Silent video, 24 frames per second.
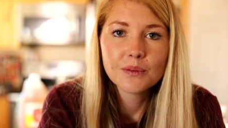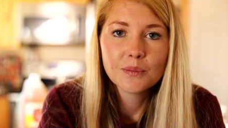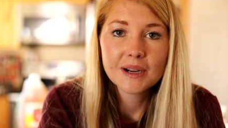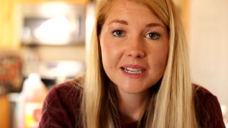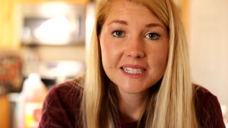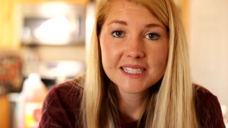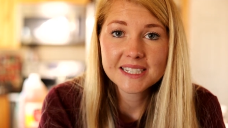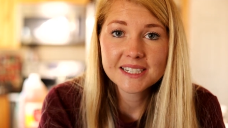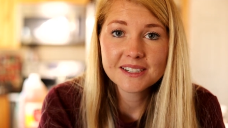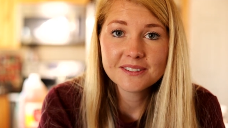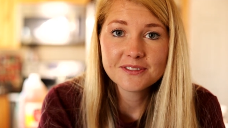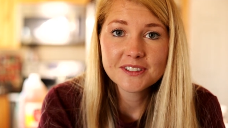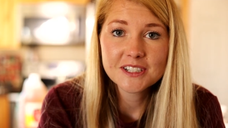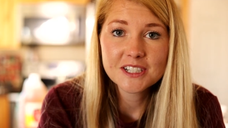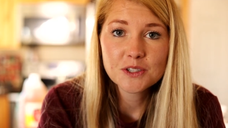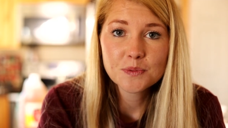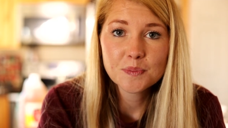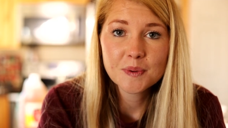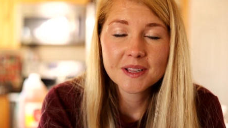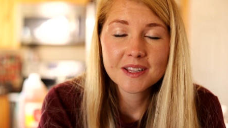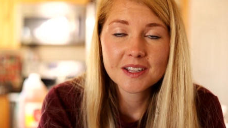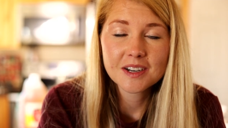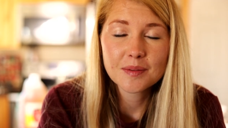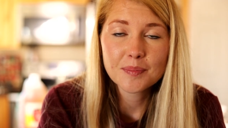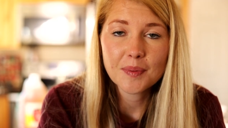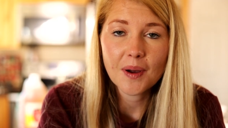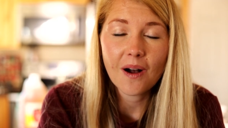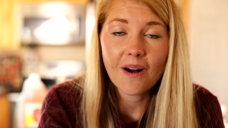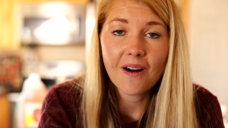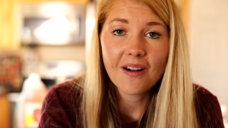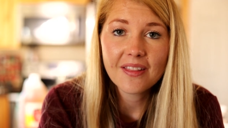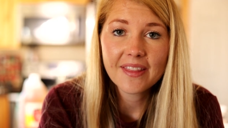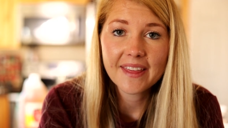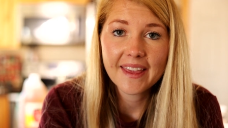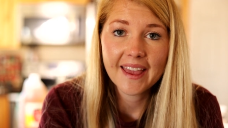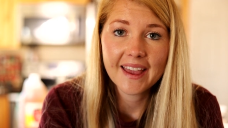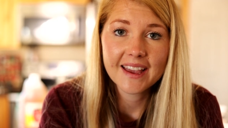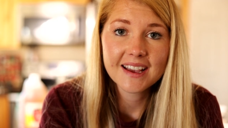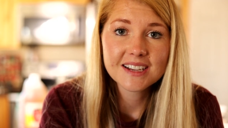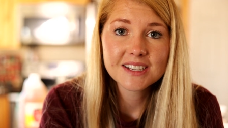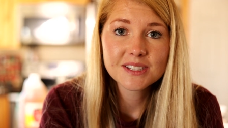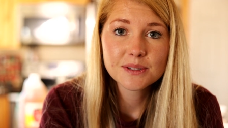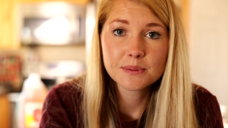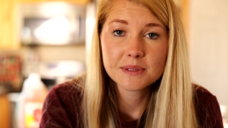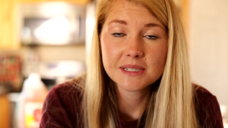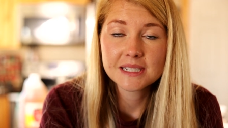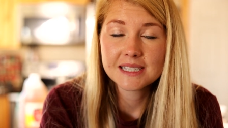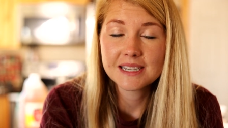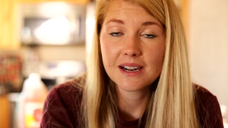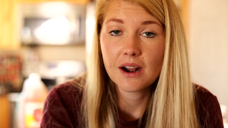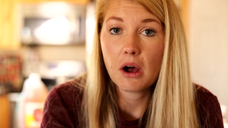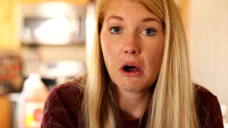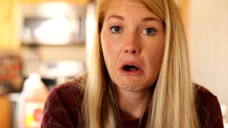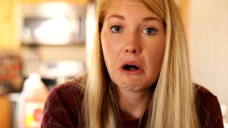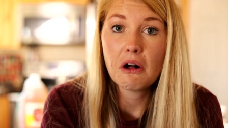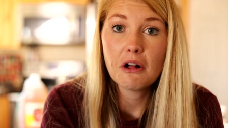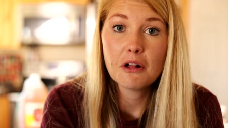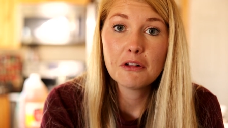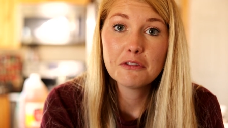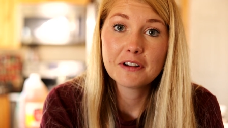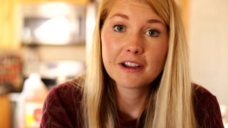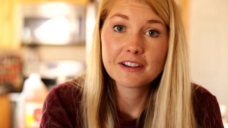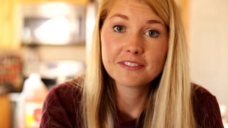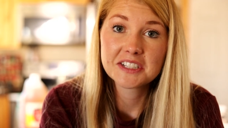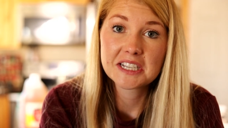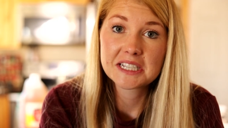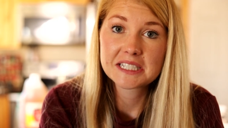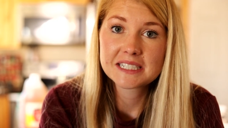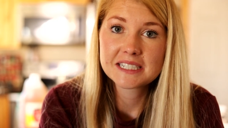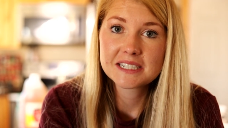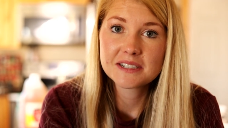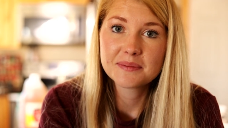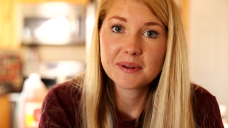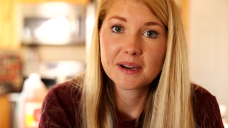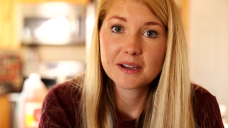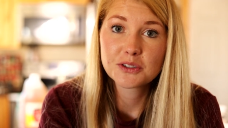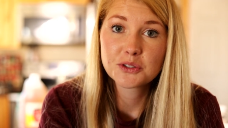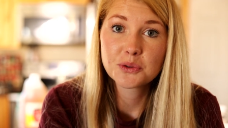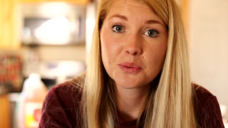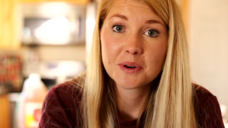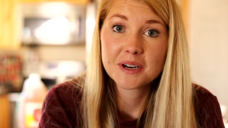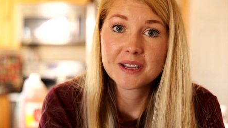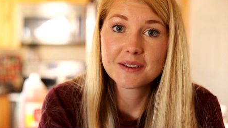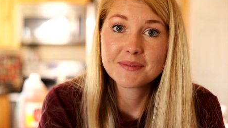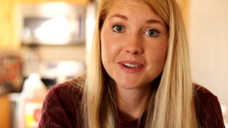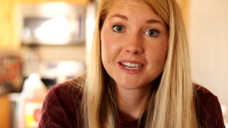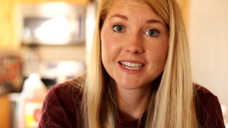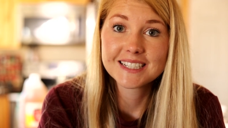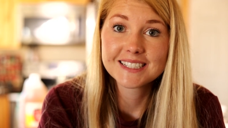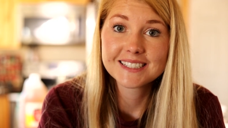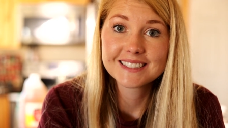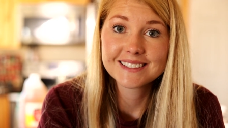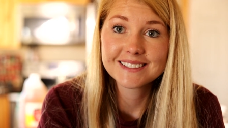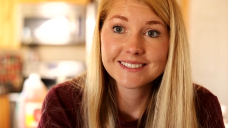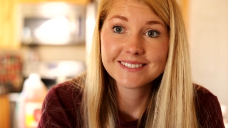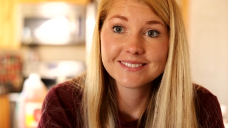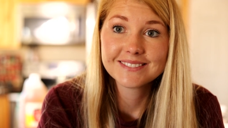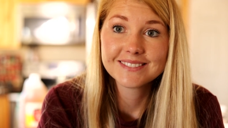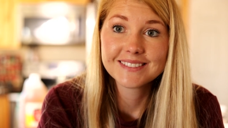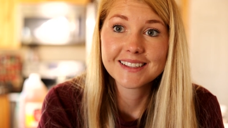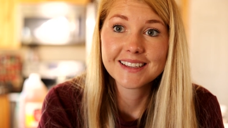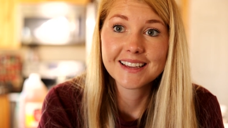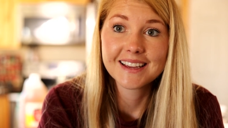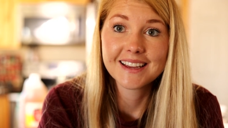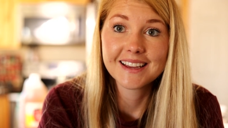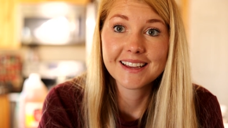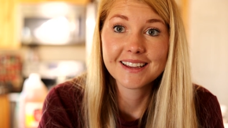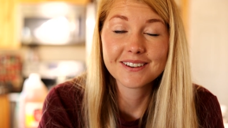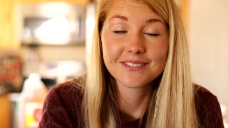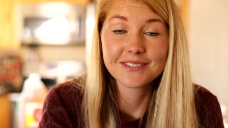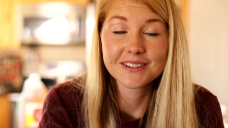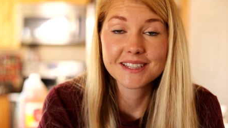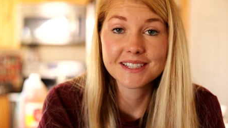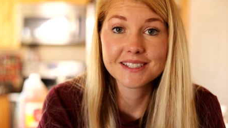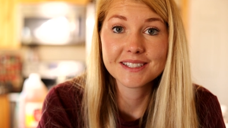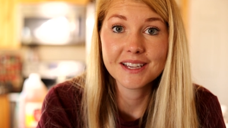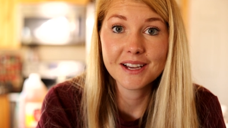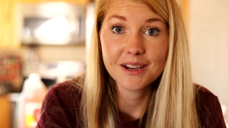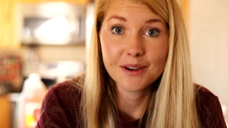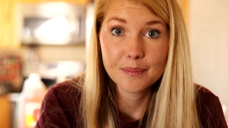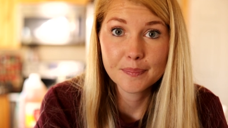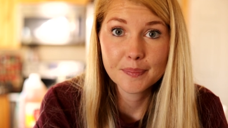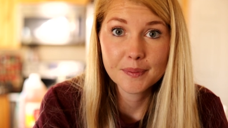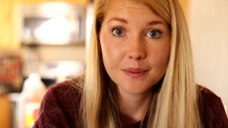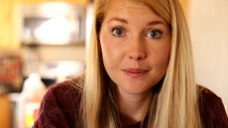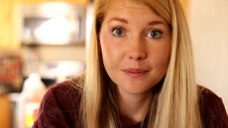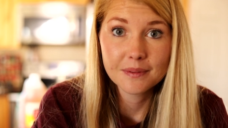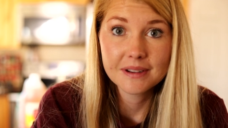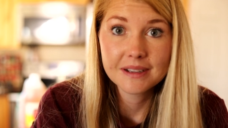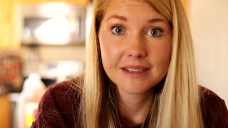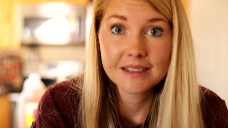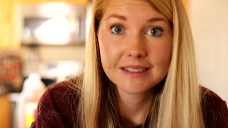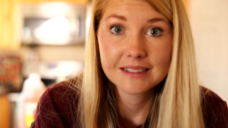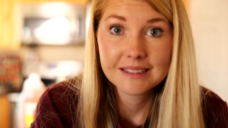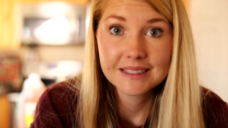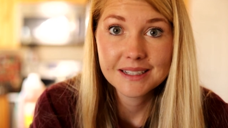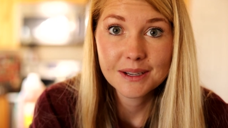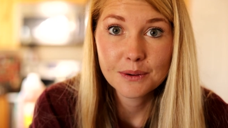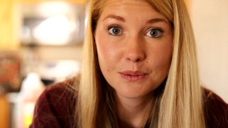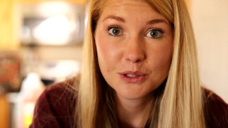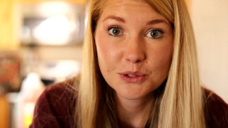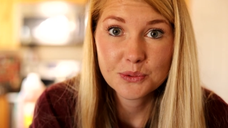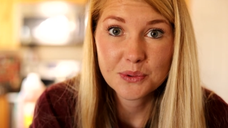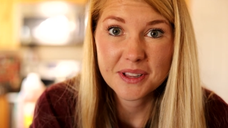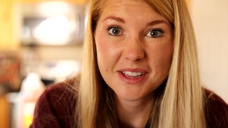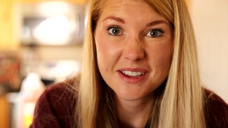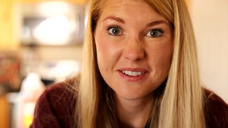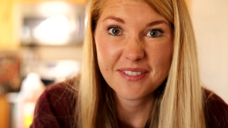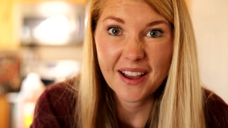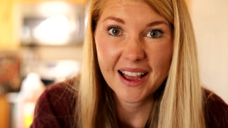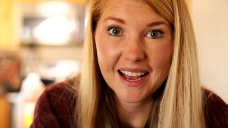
Wade's gonna finish peeling up all the eggs. We did all five dozen in about 20 minutes. And with his help, it was really